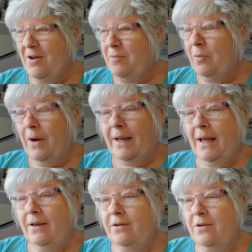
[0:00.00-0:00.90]
what I
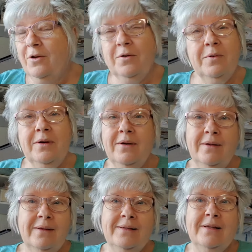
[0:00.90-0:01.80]
can do is,
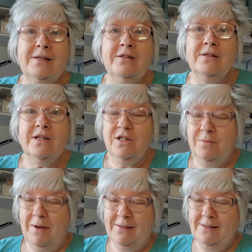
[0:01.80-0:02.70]
like I say, stitch the
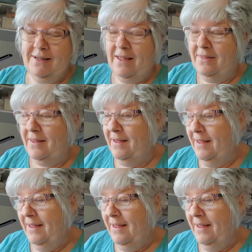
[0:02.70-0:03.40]
bags together,